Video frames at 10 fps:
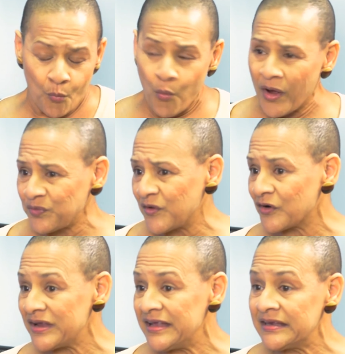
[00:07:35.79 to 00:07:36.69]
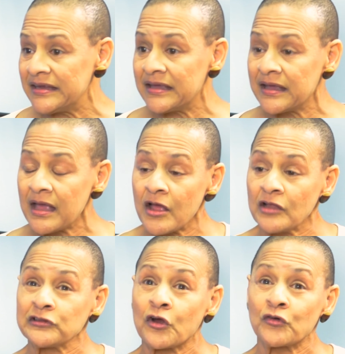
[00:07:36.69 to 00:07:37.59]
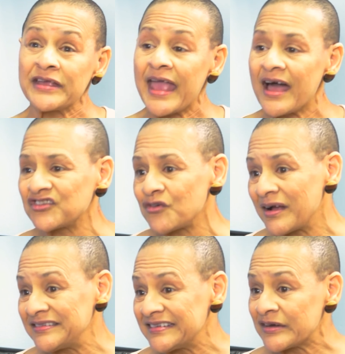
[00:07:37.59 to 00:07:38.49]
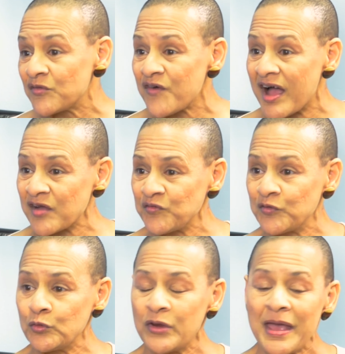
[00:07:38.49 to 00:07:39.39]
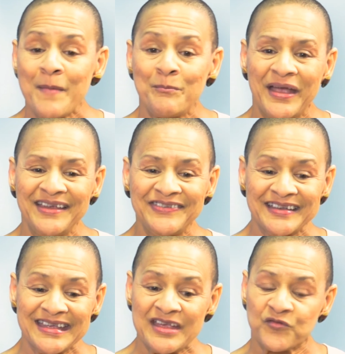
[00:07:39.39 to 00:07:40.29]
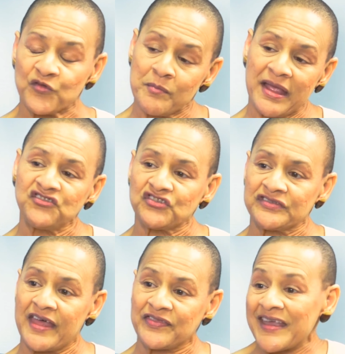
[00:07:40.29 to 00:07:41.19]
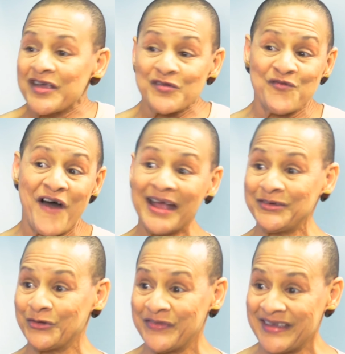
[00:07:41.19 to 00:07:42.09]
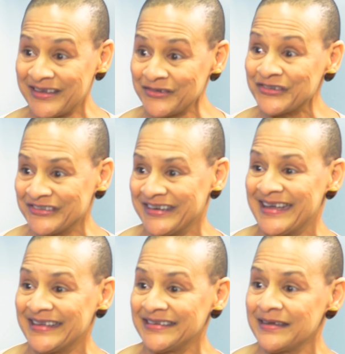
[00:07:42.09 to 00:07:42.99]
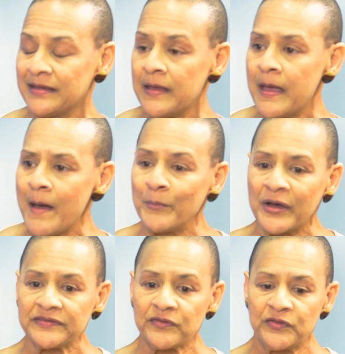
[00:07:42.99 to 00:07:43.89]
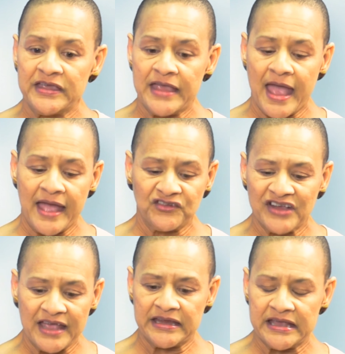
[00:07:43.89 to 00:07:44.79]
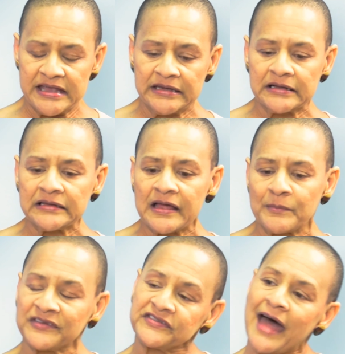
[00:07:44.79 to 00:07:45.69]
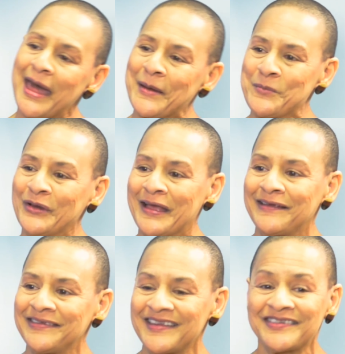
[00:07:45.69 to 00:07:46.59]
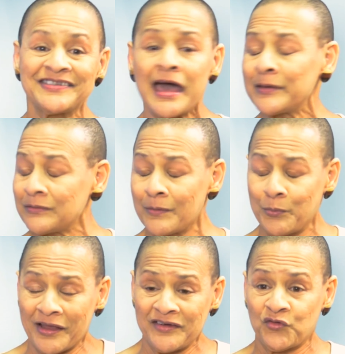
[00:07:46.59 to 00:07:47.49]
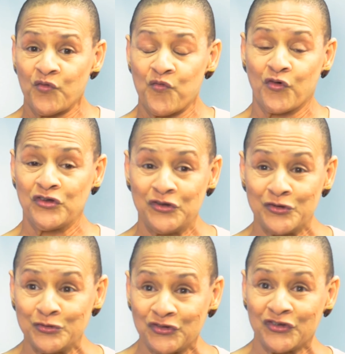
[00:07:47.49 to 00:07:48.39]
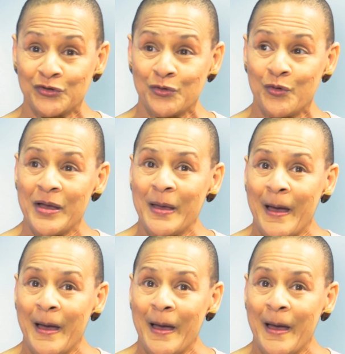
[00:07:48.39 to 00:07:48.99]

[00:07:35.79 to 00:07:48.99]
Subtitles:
what they're eating, learning how to identify food, basic information that they could find on the internet. But the Educated Eating Club is not a place, it's not a place for you to